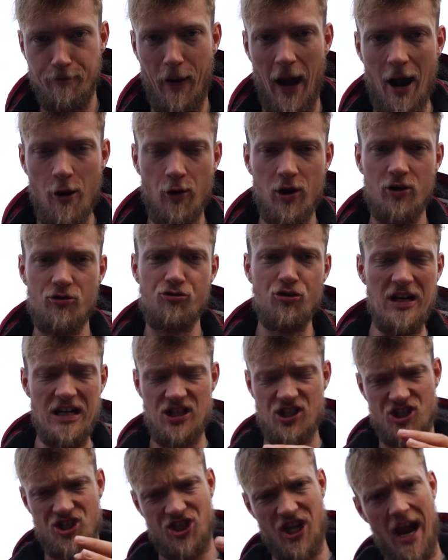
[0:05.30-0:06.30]
power
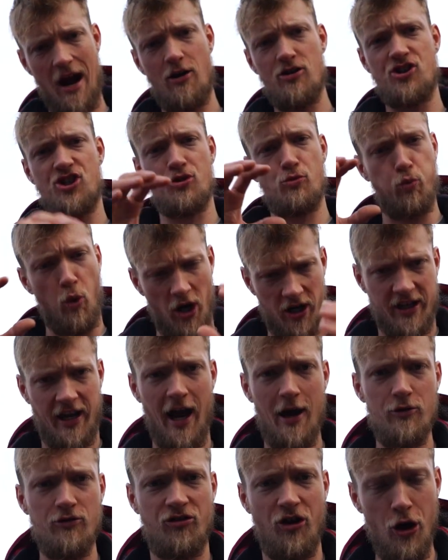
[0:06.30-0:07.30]
research
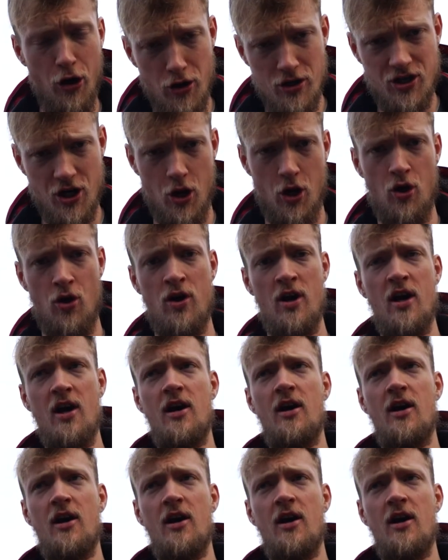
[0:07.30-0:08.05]
workout to do